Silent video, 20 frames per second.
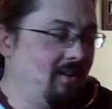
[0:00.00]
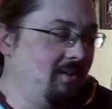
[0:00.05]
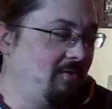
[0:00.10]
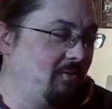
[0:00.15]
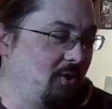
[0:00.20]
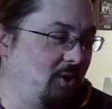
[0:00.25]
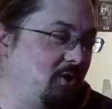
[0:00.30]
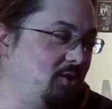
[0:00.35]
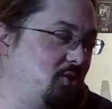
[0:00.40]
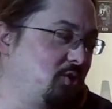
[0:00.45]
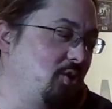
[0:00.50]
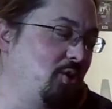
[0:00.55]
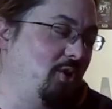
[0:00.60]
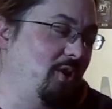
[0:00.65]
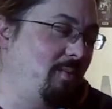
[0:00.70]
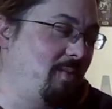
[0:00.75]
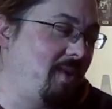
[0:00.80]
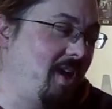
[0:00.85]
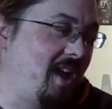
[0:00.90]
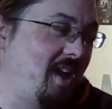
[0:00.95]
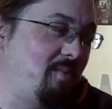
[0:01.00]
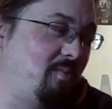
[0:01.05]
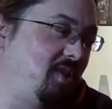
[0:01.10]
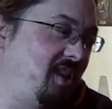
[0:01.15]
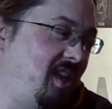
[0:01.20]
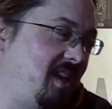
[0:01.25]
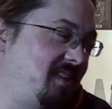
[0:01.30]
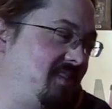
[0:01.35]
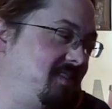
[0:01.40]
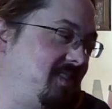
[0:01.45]
for controlling my
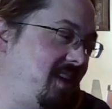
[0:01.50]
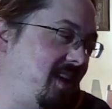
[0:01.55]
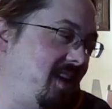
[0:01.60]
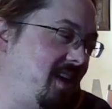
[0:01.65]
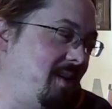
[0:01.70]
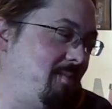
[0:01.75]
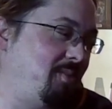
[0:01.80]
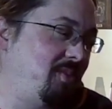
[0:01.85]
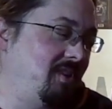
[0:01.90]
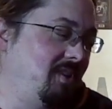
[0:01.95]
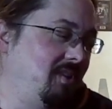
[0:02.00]
Plex setup.